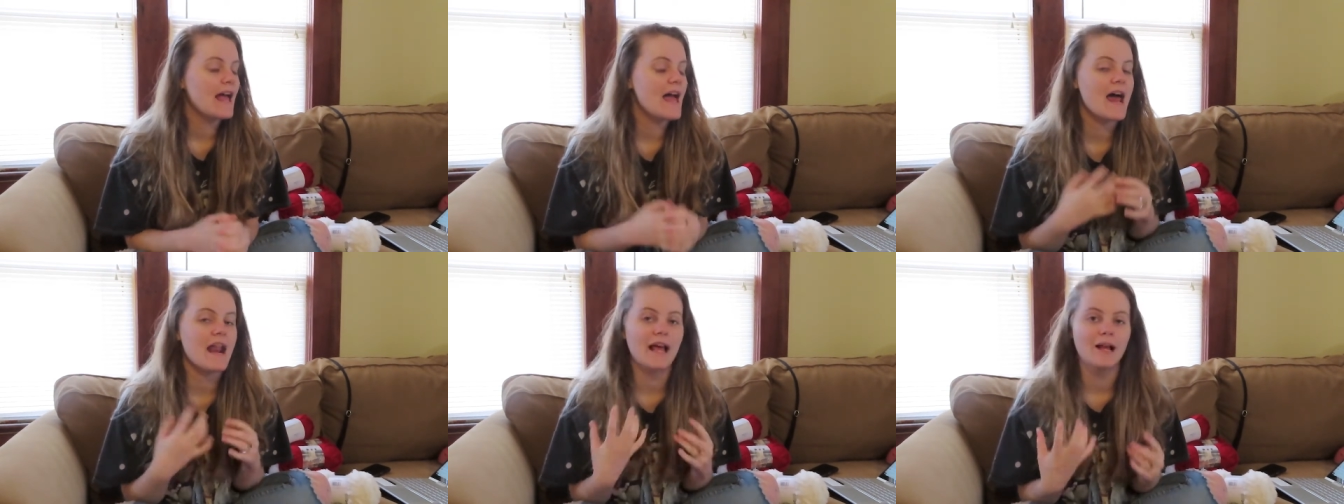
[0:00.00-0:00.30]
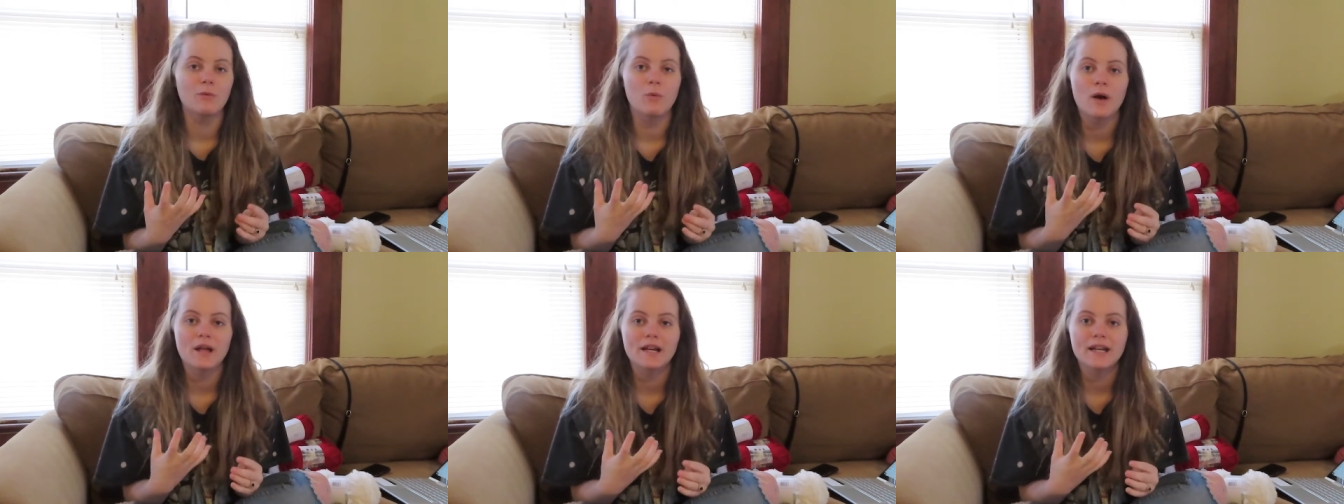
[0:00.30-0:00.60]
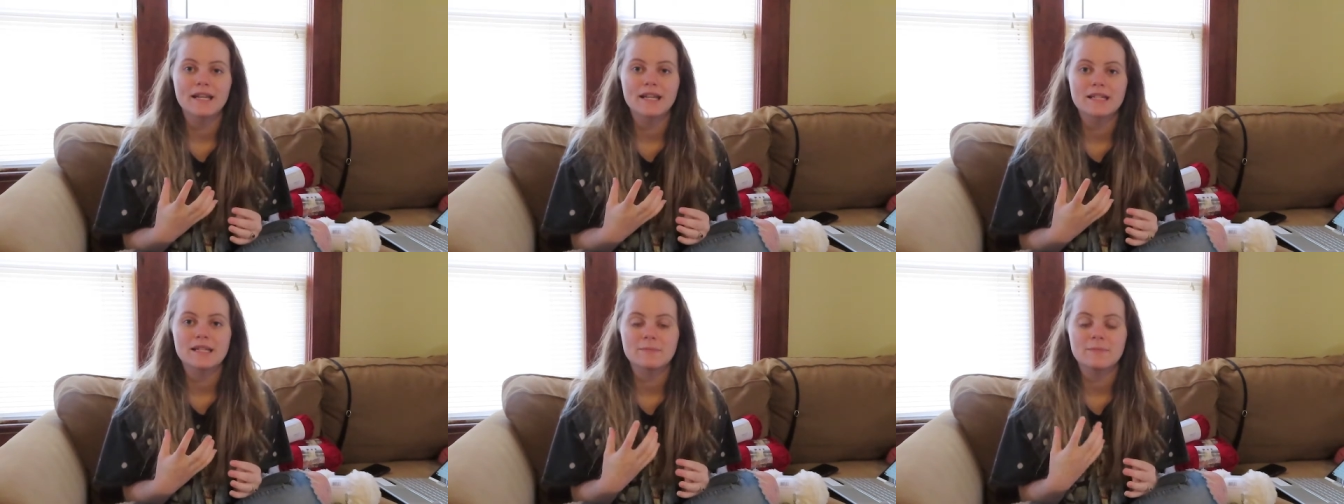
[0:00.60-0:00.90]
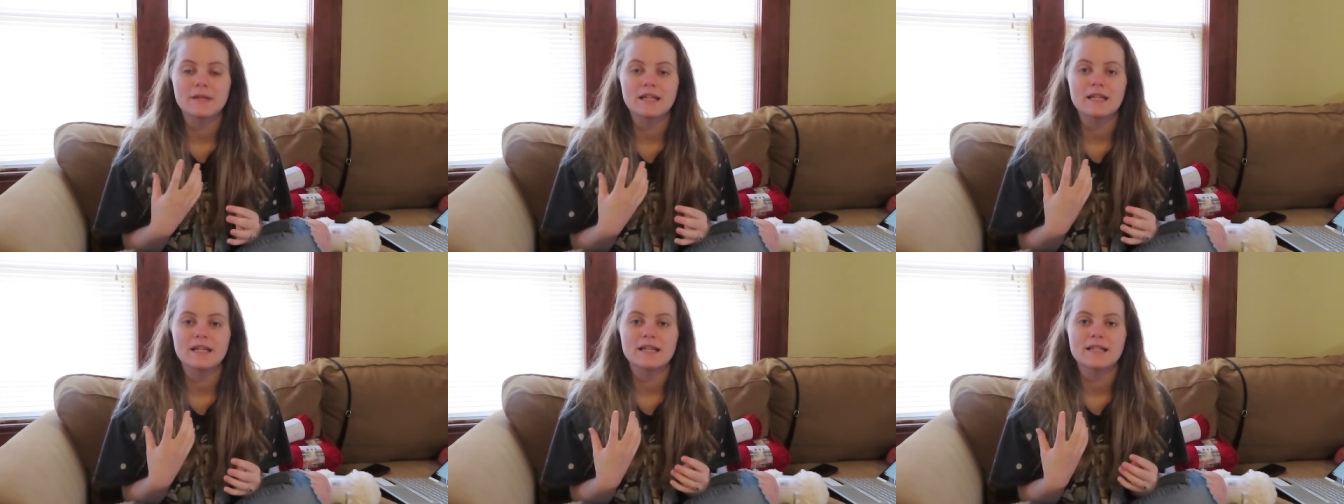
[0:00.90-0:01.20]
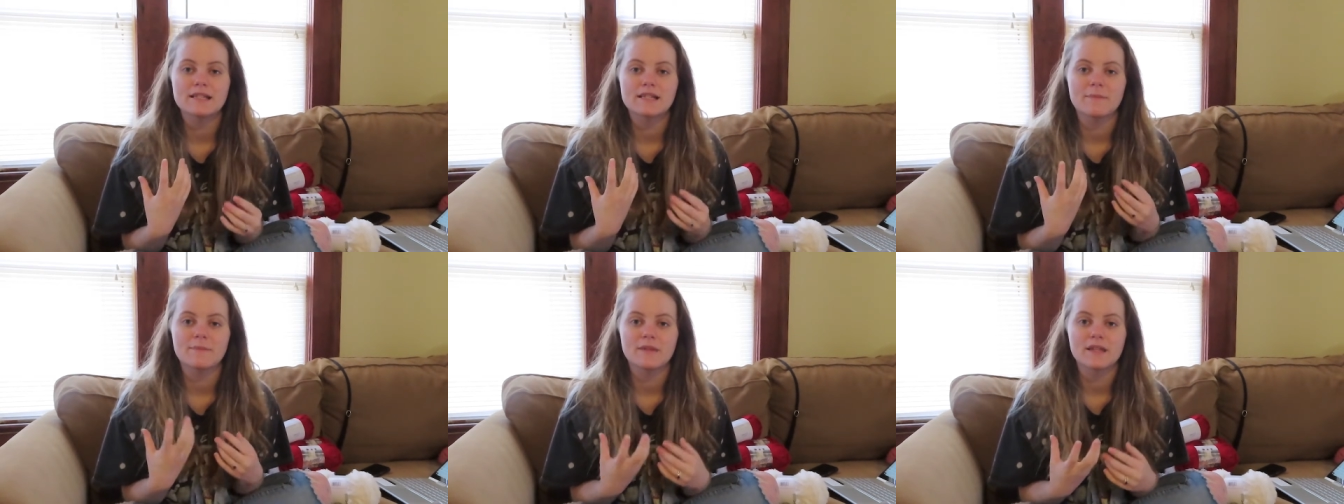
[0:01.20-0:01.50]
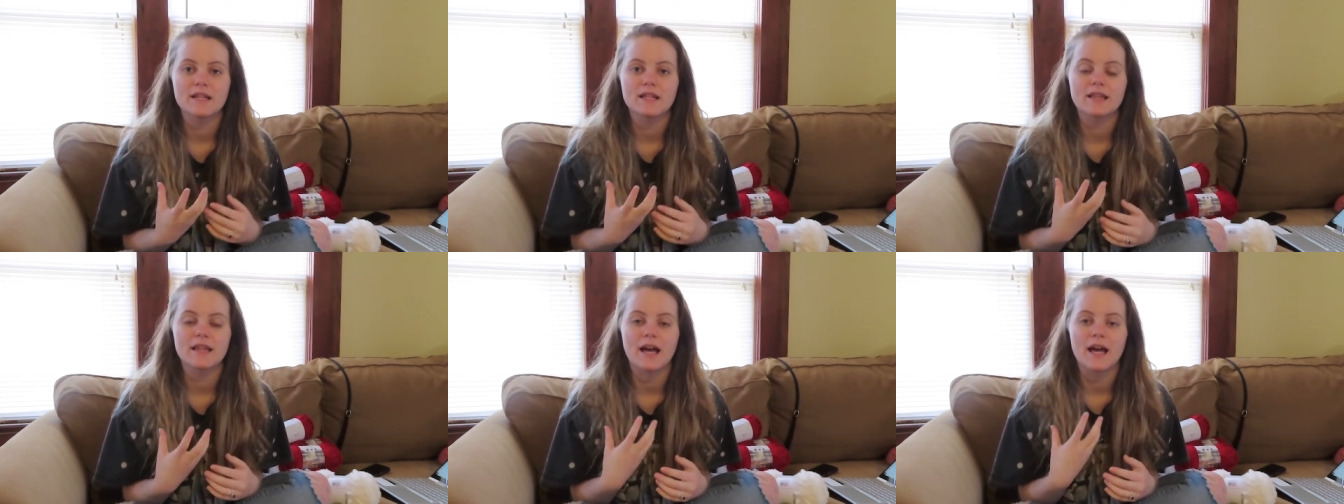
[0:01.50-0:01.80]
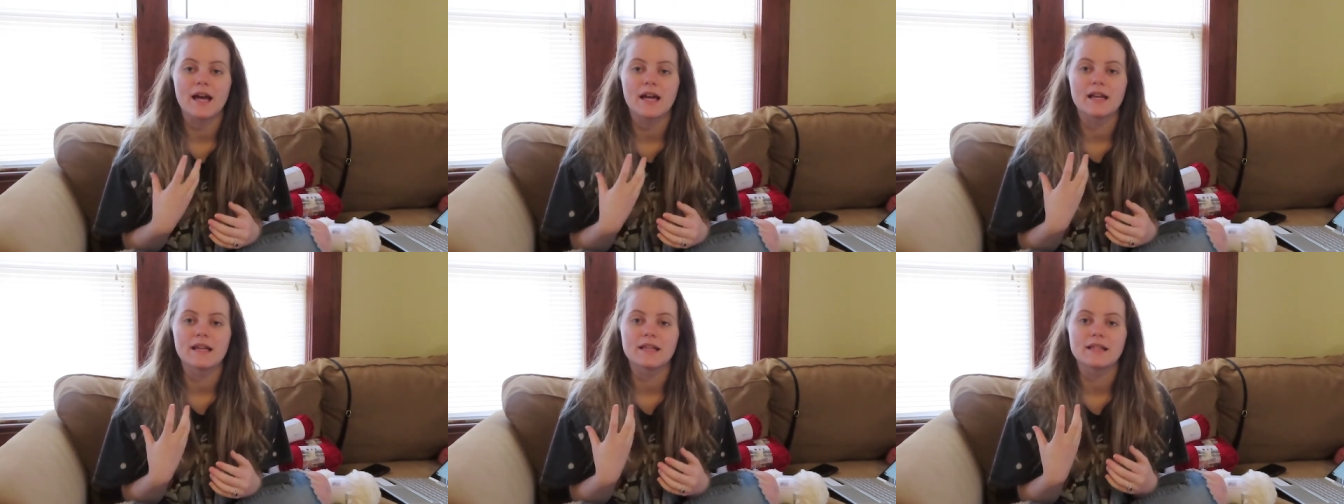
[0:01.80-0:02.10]
and I wanted it to be something
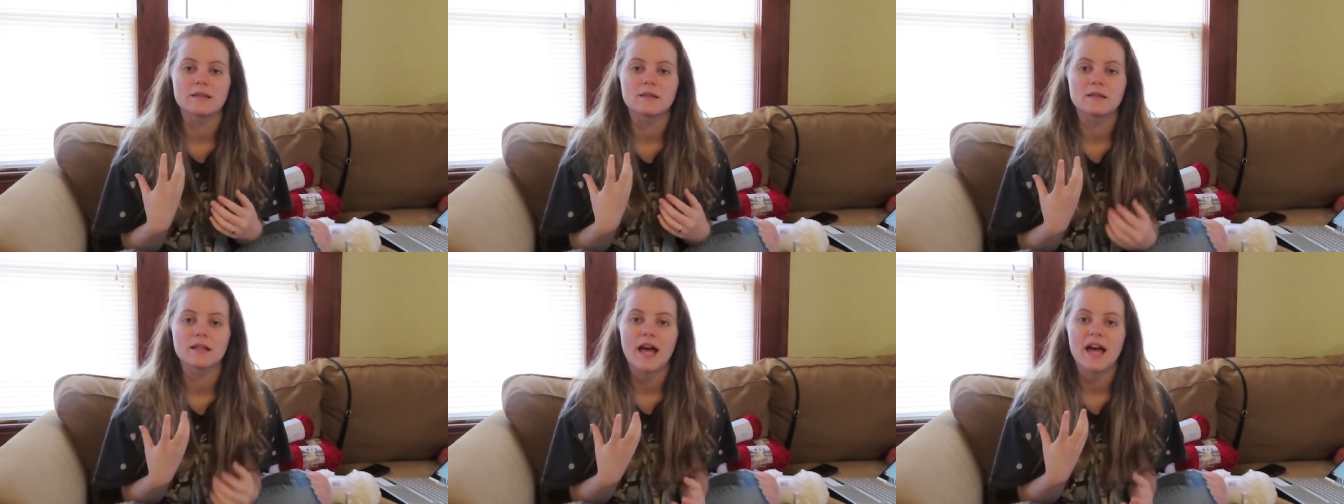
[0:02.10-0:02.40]
that is